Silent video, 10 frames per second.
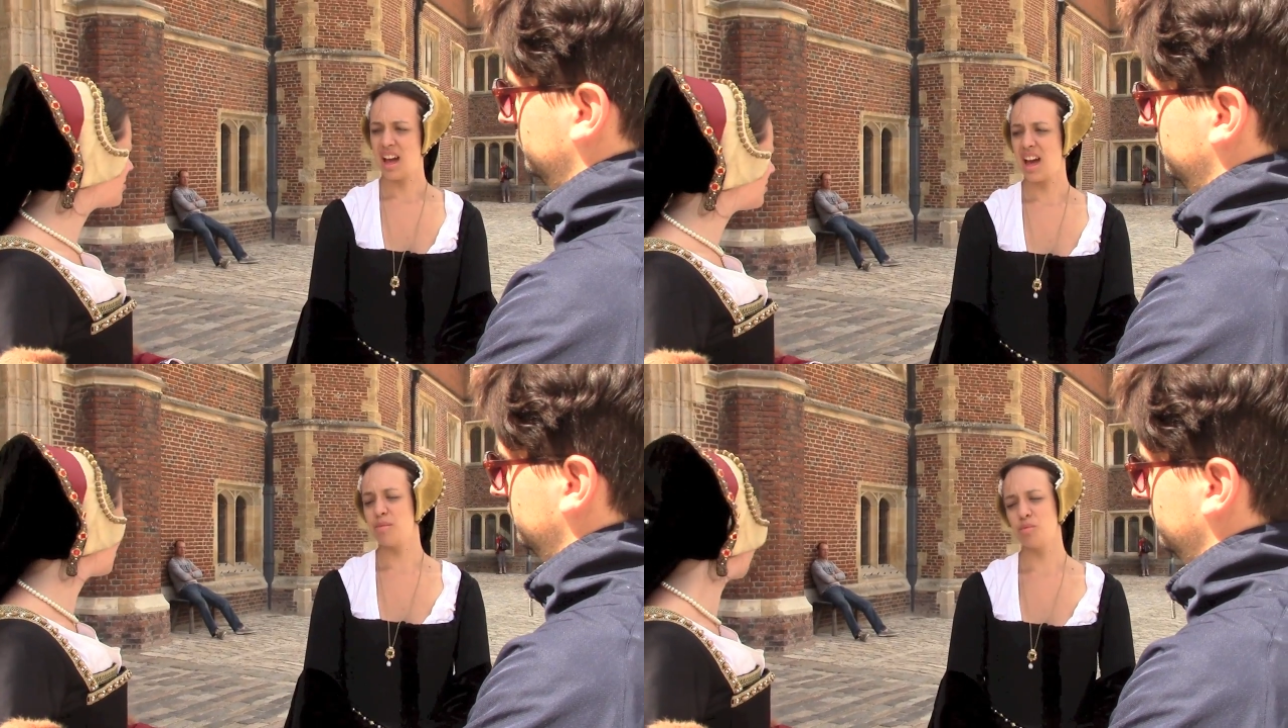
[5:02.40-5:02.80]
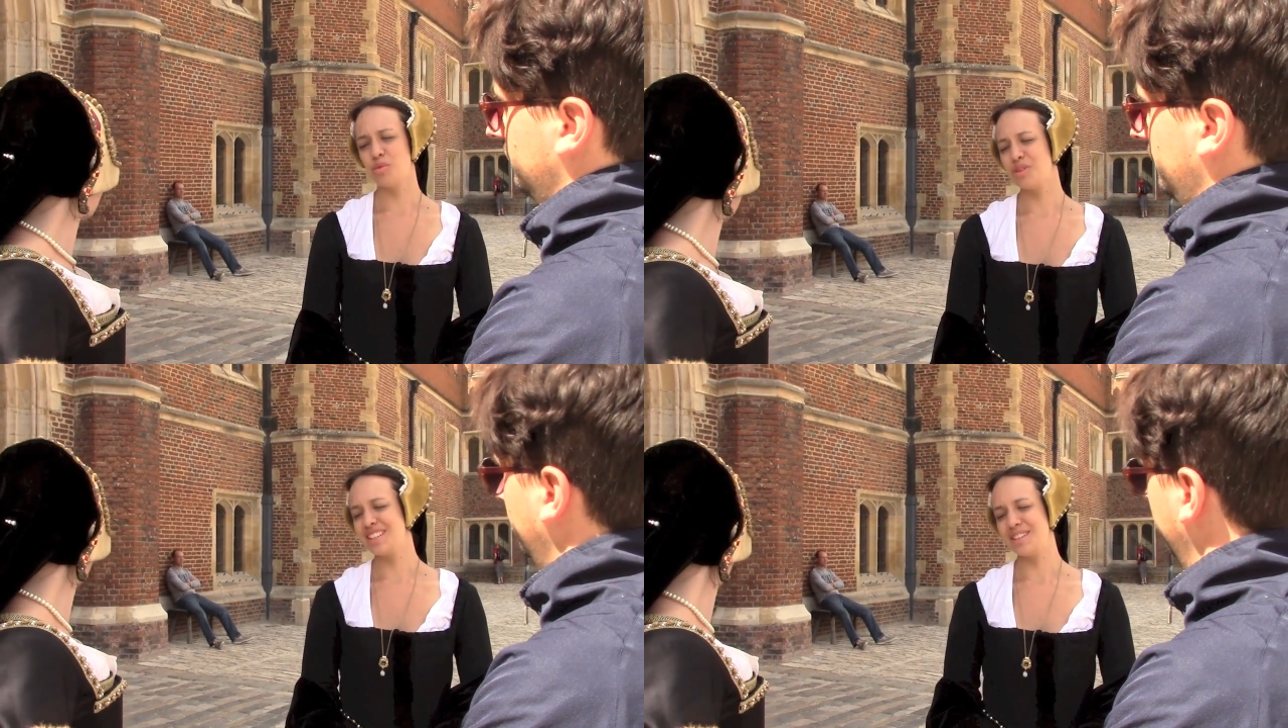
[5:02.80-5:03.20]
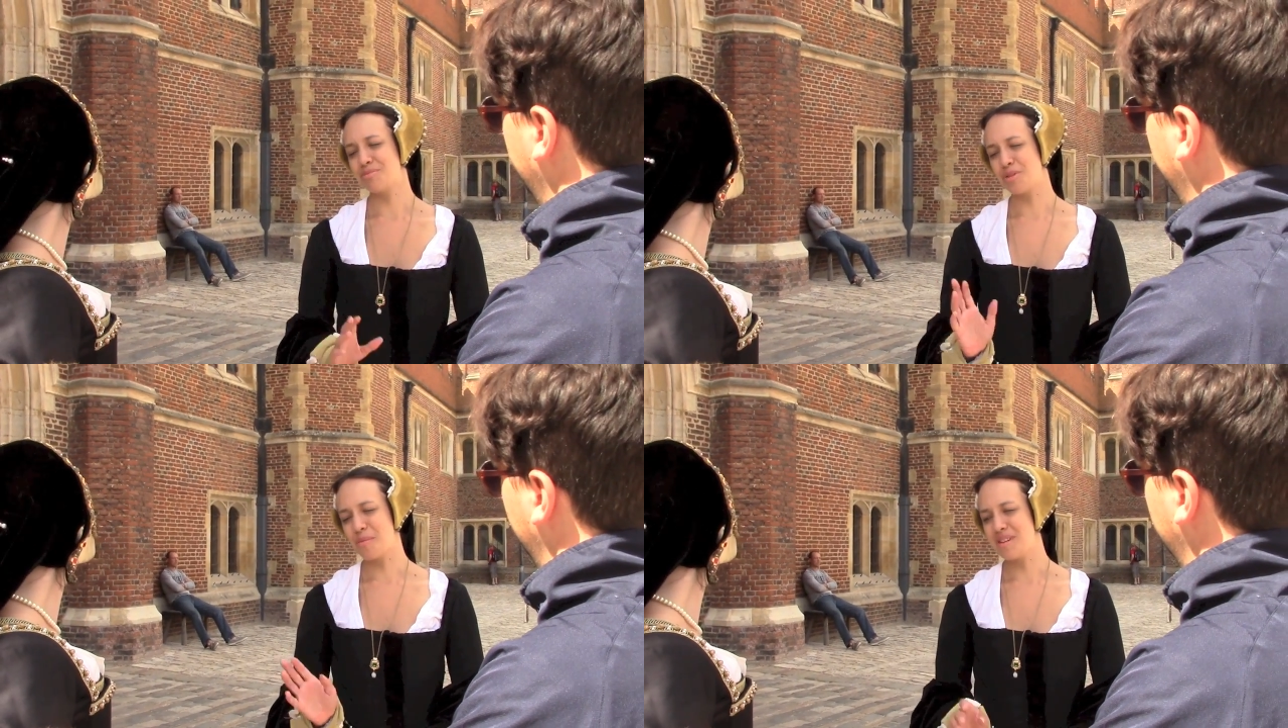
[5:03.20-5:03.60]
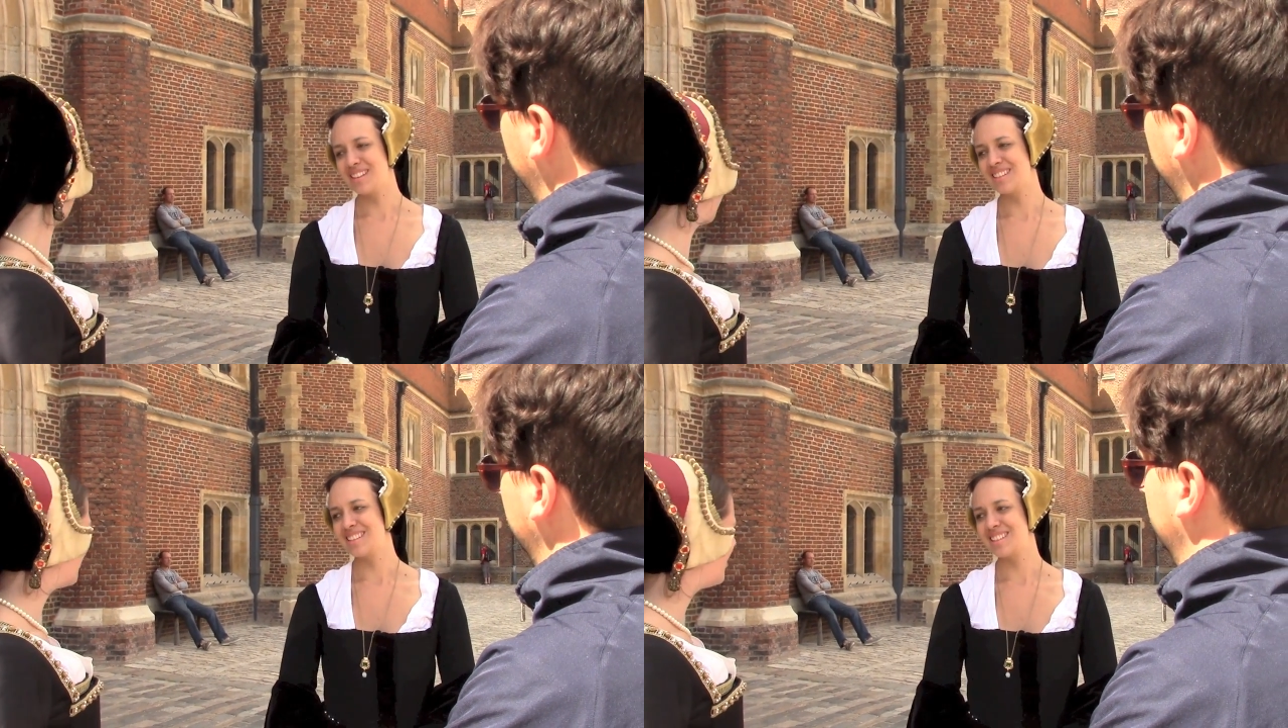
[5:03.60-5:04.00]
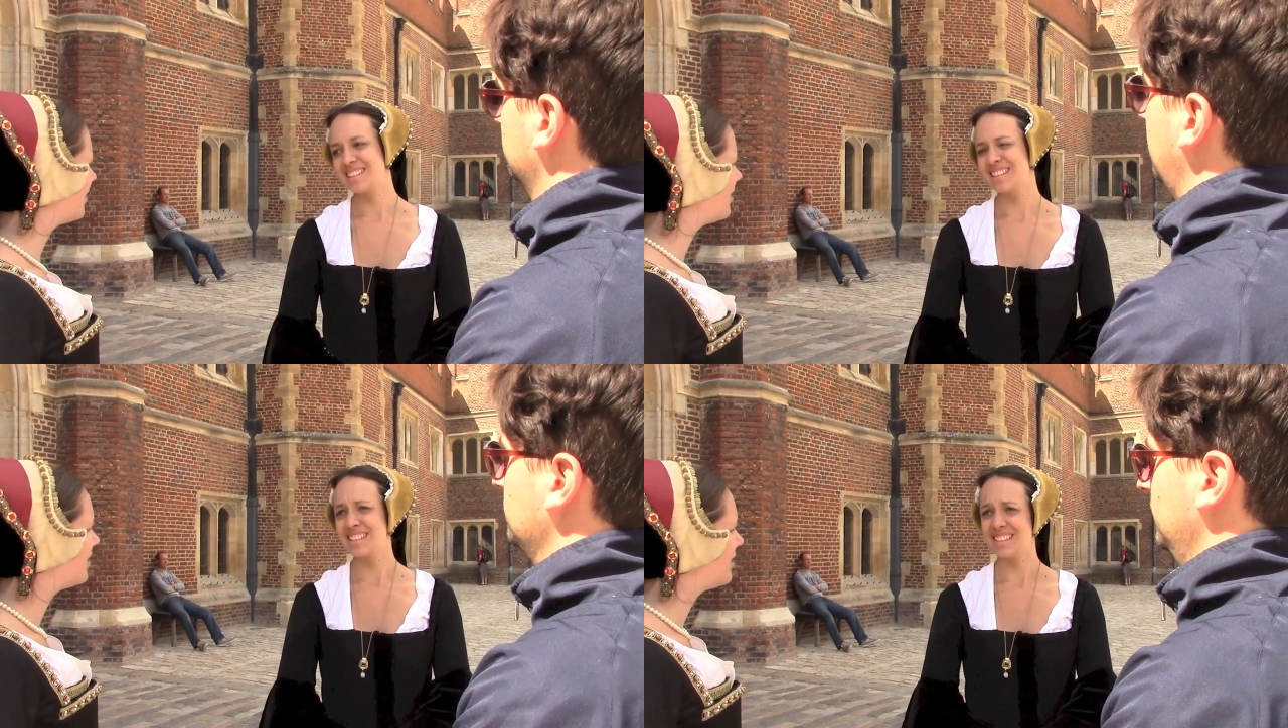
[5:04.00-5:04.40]
I'm already
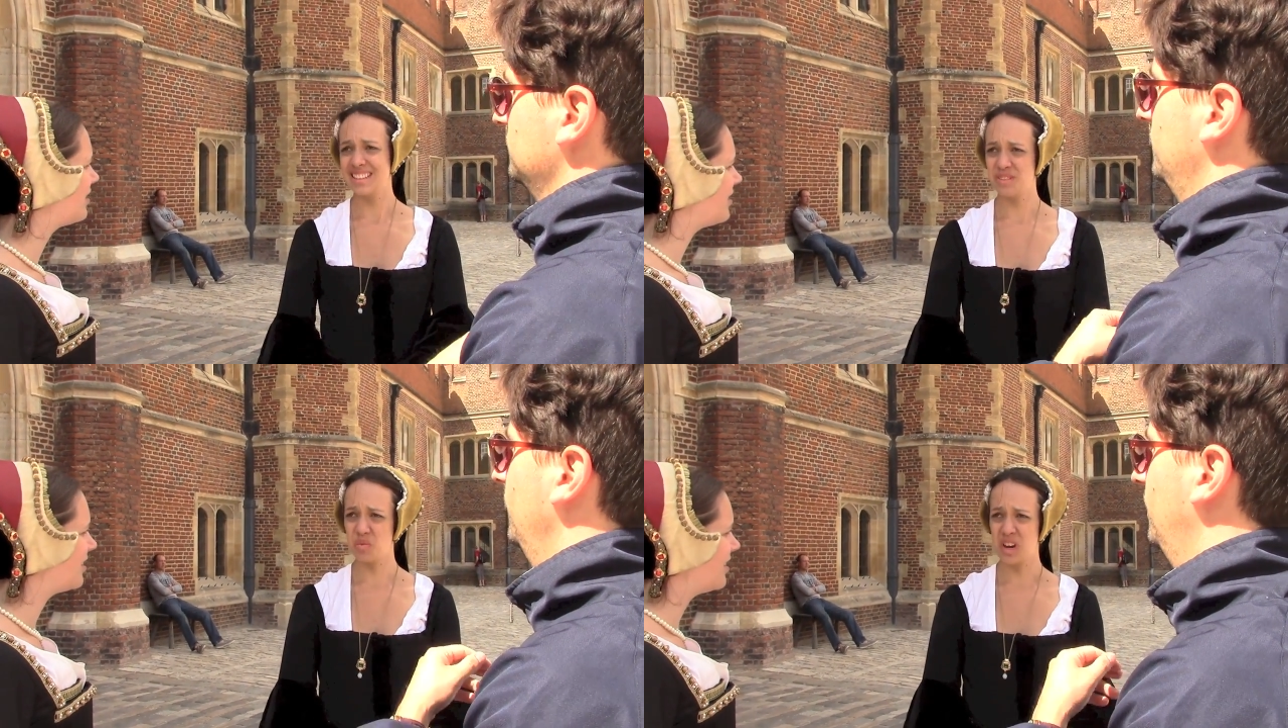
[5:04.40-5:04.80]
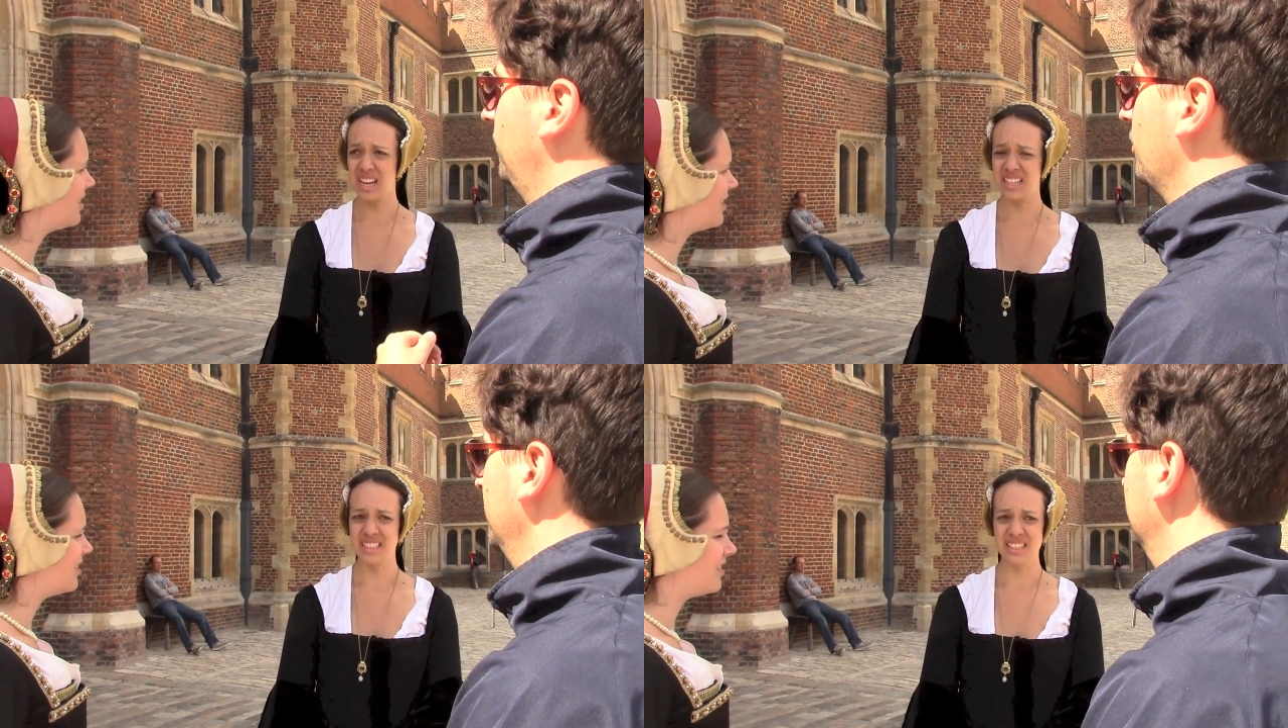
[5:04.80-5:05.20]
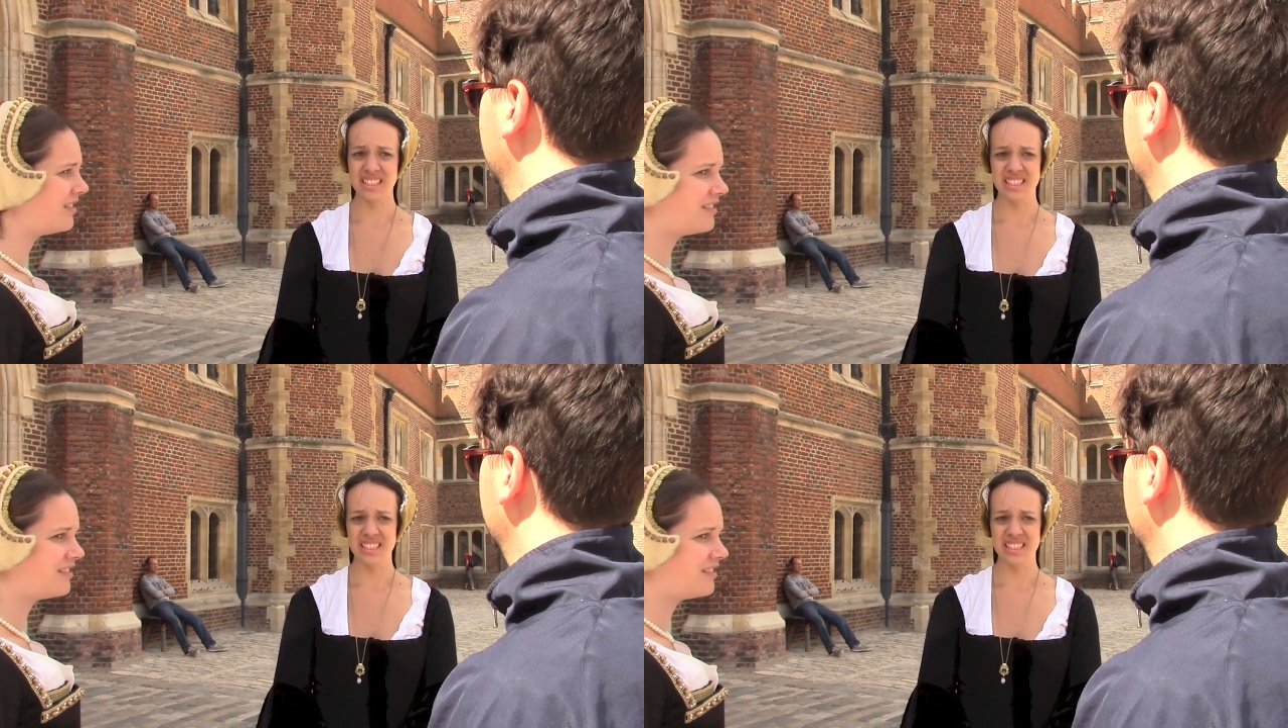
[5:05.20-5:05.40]
promised. That sounds a bit like doggy.